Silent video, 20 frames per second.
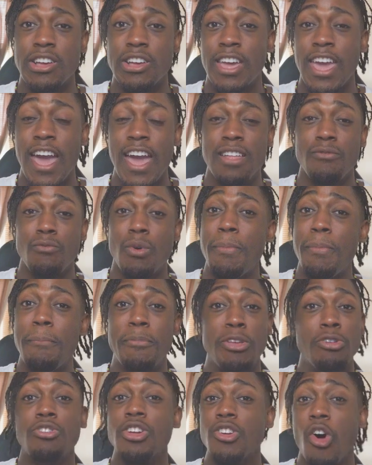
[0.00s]
Again, remember,
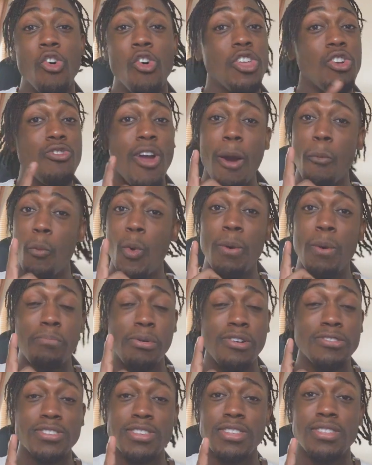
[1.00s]
you can only grab one
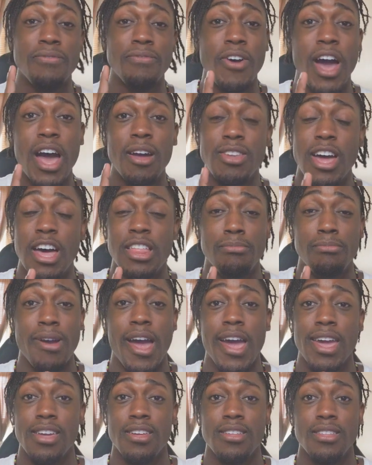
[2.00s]
person in the $5
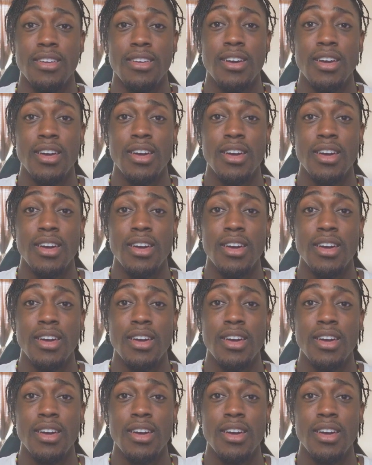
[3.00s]
bracket.